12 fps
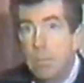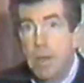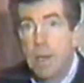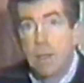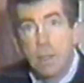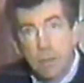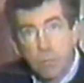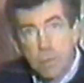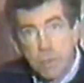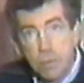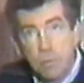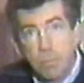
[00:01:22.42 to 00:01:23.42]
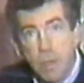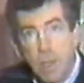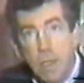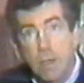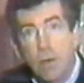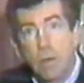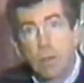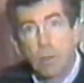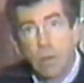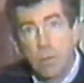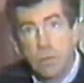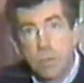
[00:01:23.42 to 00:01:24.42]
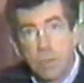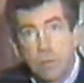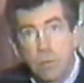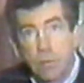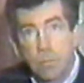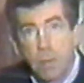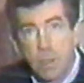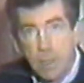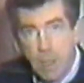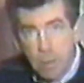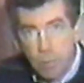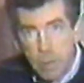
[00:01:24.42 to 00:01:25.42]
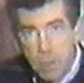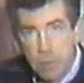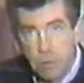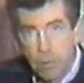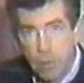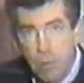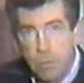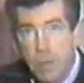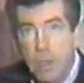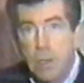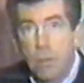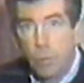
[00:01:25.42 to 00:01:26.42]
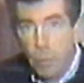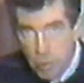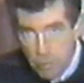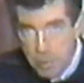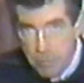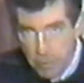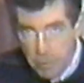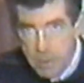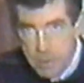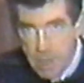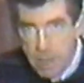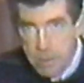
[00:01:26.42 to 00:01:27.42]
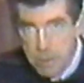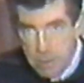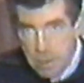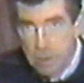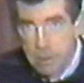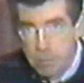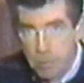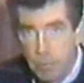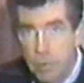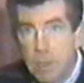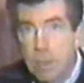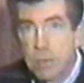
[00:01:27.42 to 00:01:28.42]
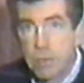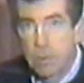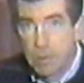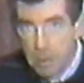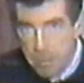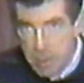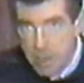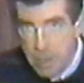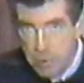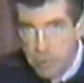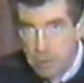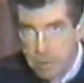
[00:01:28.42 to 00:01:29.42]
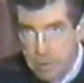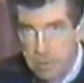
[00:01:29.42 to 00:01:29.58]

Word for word: But interest you pay on loans secured by the equity in your home will be fully tax deductible within certain limitations.